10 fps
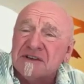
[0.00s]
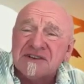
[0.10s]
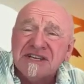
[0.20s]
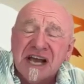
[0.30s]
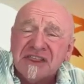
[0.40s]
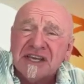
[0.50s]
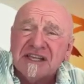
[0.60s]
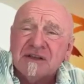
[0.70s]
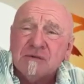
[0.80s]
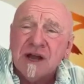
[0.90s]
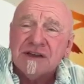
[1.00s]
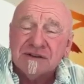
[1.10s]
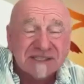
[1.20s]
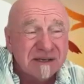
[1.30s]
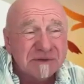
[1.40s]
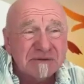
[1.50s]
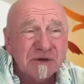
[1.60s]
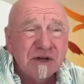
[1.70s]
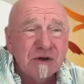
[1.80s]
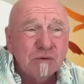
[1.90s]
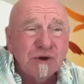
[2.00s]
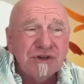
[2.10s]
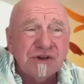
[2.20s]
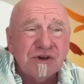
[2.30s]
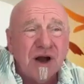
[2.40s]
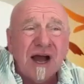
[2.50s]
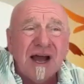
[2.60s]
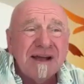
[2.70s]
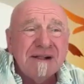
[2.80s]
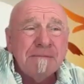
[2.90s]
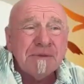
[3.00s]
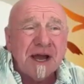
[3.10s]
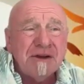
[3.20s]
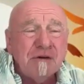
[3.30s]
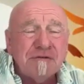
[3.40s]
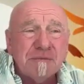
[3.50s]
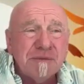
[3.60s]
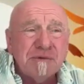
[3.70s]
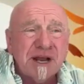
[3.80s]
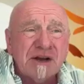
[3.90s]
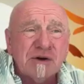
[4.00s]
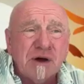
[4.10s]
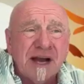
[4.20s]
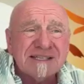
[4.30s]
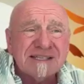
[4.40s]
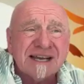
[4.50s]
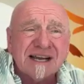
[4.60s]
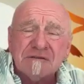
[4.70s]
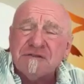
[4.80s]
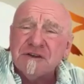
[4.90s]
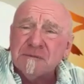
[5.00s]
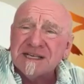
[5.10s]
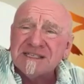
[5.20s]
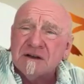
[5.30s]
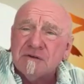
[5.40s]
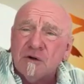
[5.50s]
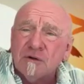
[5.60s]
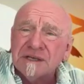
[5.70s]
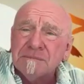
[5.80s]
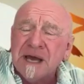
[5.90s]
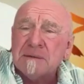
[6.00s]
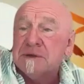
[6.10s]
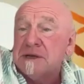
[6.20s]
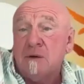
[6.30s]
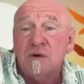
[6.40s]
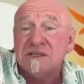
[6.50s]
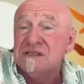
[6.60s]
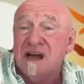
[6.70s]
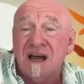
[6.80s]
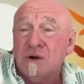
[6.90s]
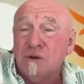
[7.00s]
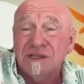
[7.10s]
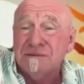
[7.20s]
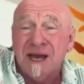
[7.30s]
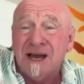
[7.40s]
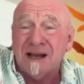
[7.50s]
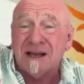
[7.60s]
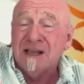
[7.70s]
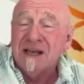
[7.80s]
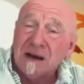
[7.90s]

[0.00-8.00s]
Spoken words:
There's nothing in the way. Sometimes when you cry, I know for me, when I cry, it's like I can feel myself holding back, but I was not holding back.